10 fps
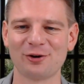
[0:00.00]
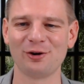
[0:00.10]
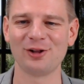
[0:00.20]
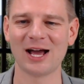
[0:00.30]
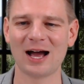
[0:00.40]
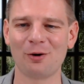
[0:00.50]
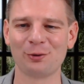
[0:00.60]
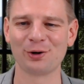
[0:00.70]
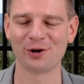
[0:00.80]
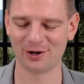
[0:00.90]
Call
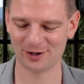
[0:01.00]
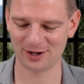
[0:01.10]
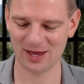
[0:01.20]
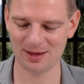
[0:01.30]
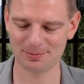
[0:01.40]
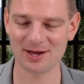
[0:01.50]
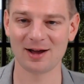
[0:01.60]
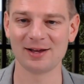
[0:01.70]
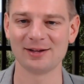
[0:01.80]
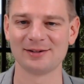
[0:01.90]
our
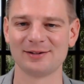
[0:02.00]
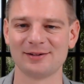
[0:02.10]
API.